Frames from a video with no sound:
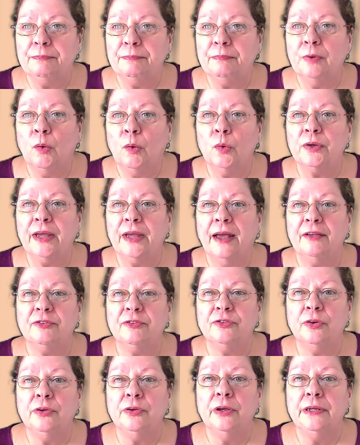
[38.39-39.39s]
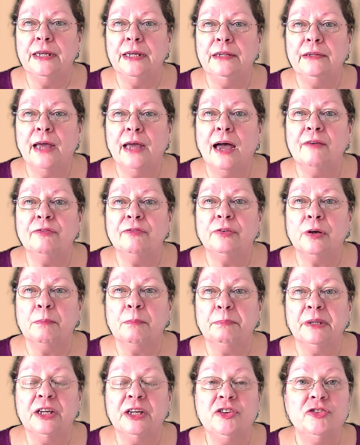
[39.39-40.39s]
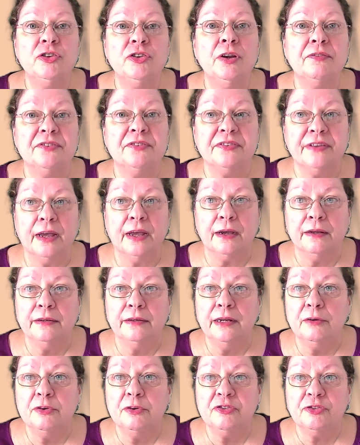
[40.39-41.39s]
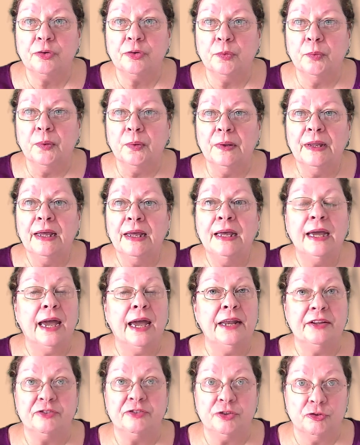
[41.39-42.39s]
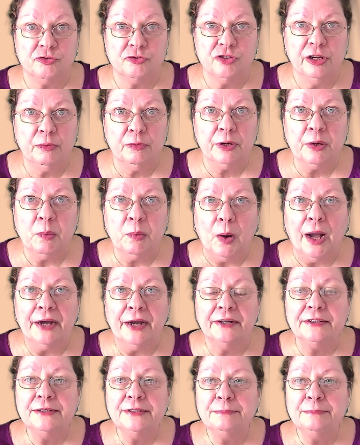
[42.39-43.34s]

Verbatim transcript: Okay, so you need to have completion of secondary school, and it's usually required.